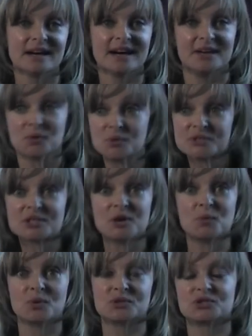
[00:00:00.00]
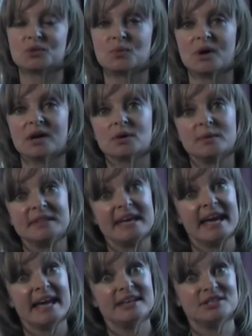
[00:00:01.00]
I'd also want to work with
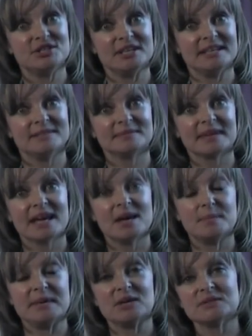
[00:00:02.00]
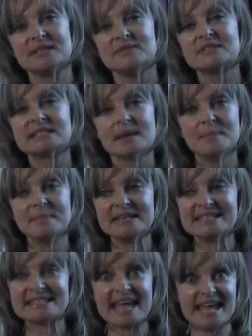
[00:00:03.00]
their energy, because if
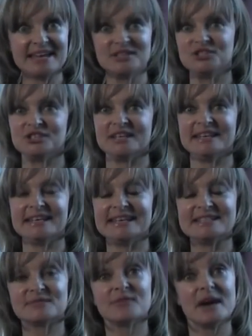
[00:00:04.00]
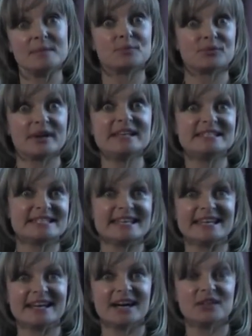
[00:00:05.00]
somebody's energy is
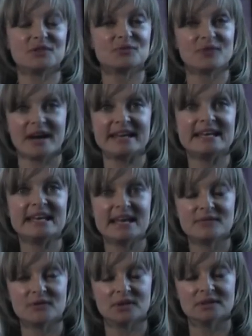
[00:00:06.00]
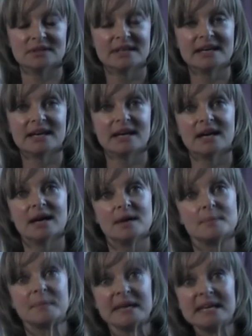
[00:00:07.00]
vibrating at the right level,
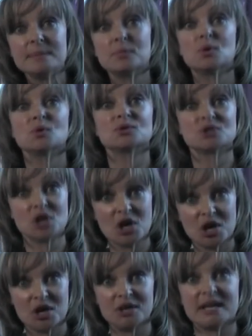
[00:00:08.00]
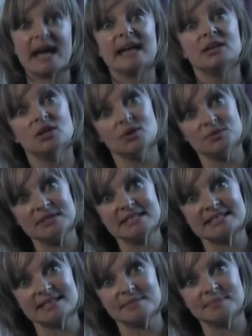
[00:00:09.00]
people turn and
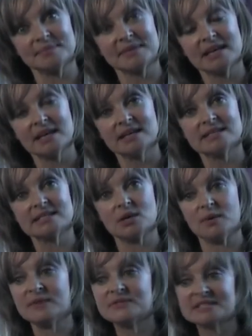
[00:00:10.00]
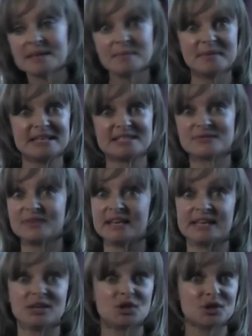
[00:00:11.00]
notice them. So if somebody is
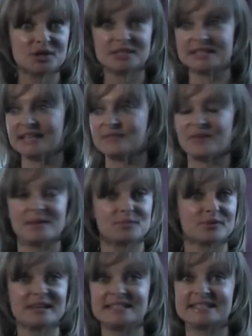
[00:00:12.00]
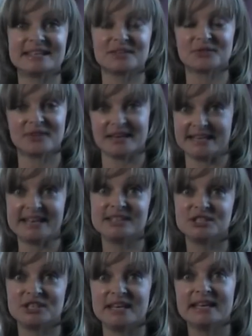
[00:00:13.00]
feeling good and they're vibrating at the right
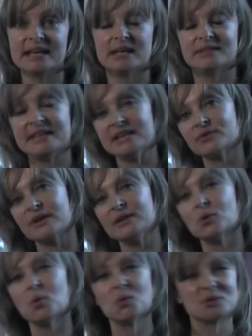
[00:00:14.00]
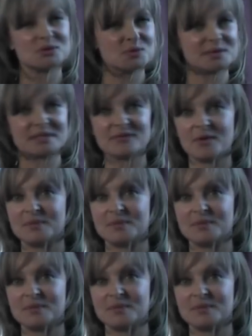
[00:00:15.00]
energy, they create all sorts of